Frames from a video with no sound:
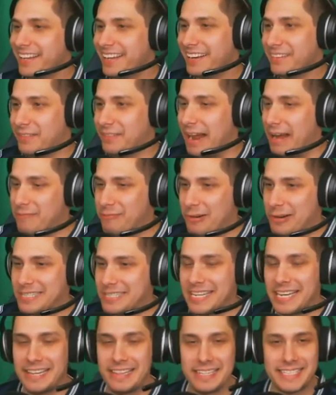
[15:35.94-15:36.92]
Round
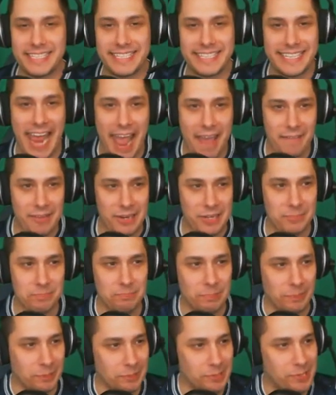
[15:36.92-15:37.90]
fourteen of this
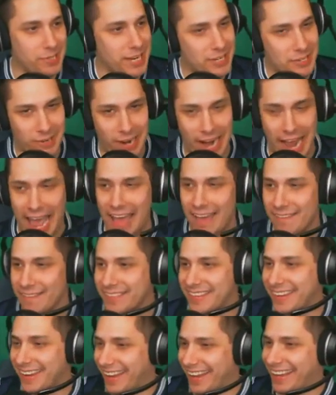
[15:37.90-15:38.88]
savage bullshit draft.